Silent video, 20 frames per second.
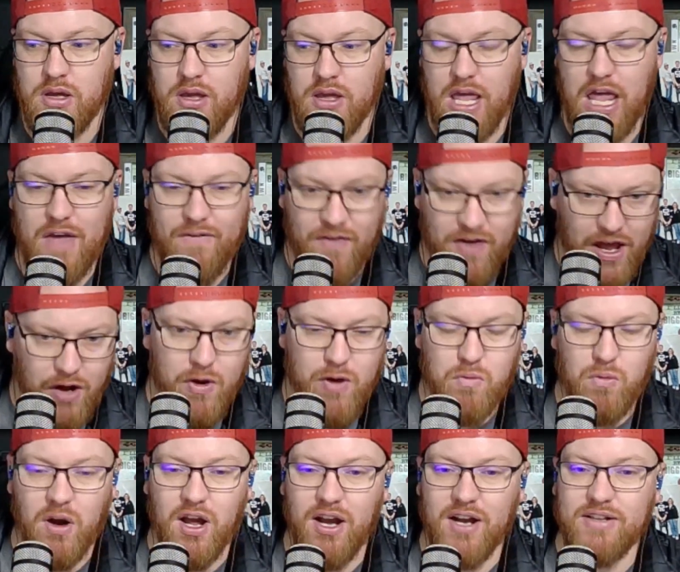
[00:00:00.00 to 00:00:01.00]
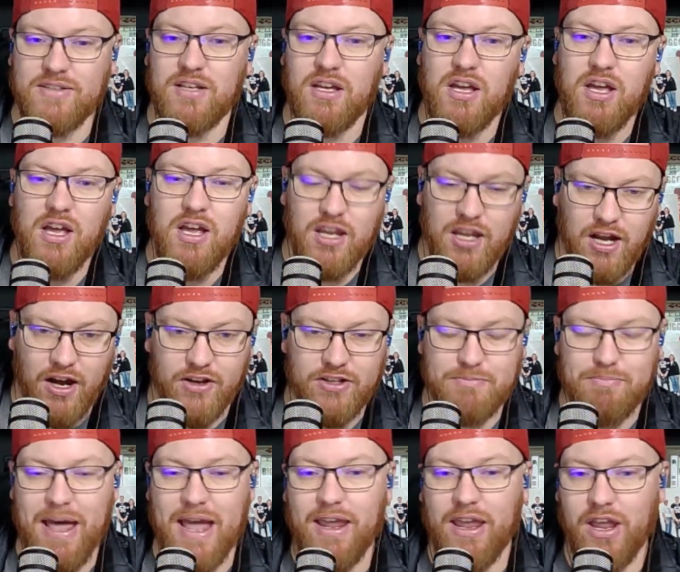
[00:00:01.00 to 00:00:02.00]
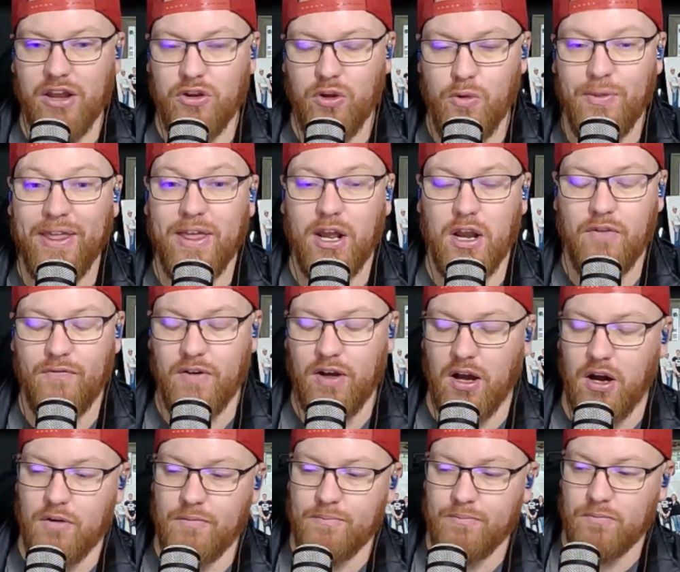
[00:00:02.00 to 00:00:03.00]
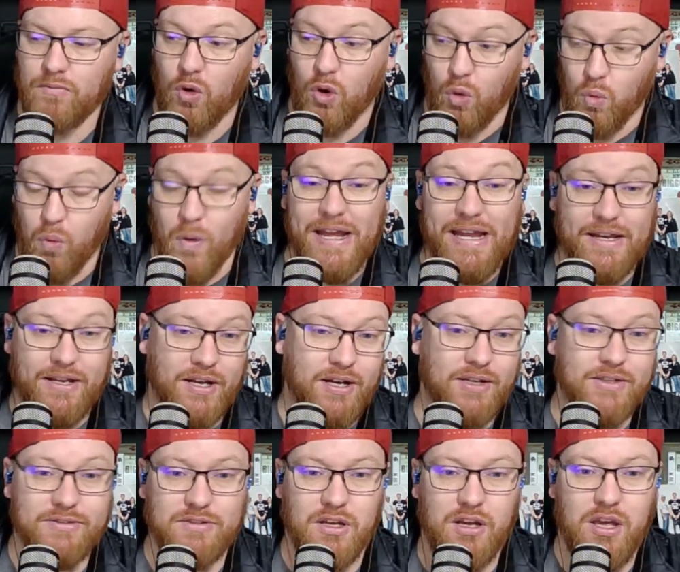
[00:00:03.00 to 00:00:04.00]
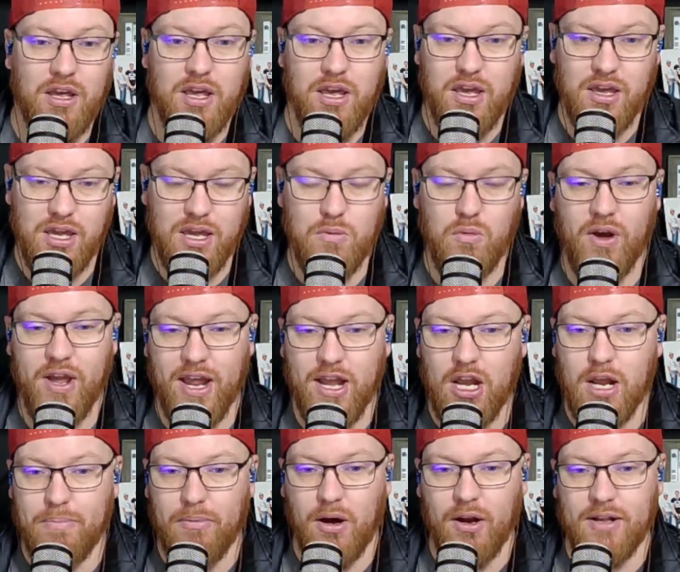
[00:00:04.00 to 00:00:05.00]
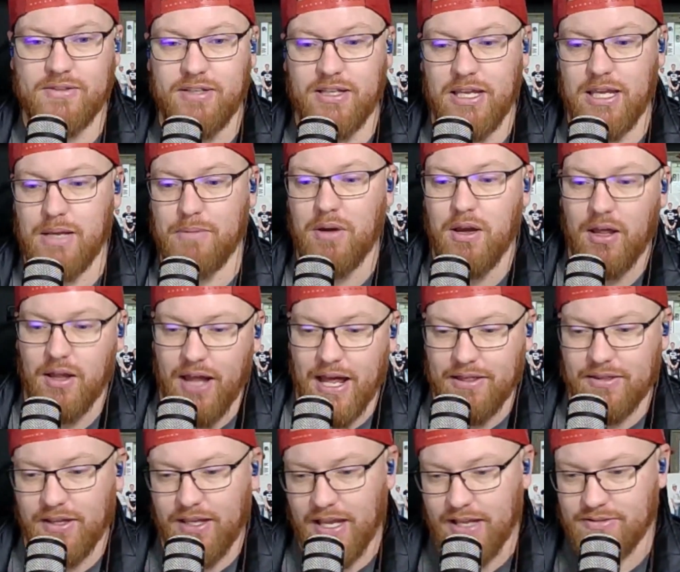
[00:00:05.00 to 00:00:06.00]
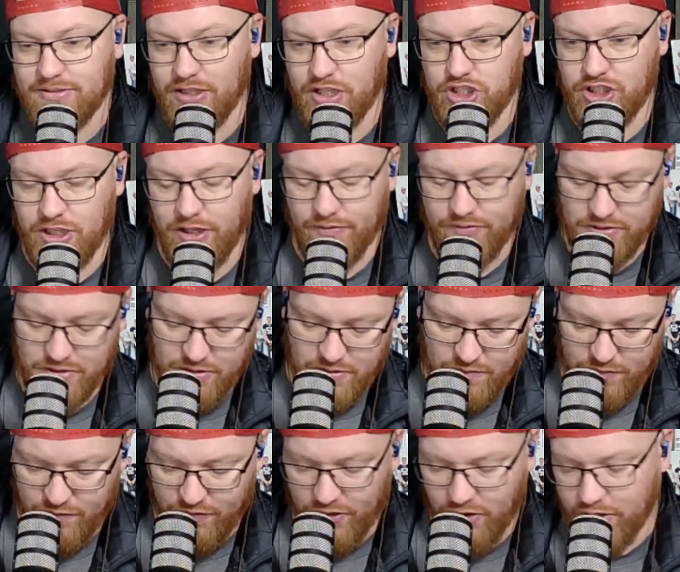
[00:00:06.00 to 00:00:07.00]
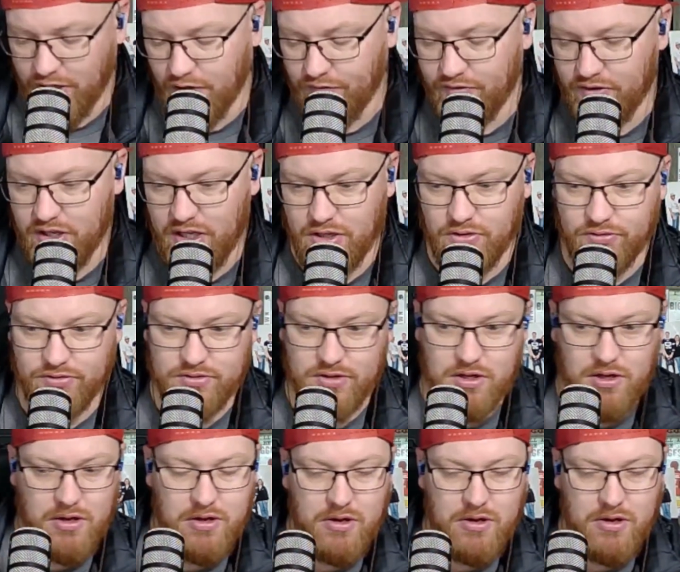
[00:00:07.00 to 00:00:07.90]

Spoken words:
If Henry Ruggs comes back into the NFL, or when he does, he will end up on a team like the Kansas City Chiefs, Philadelphia Eagles,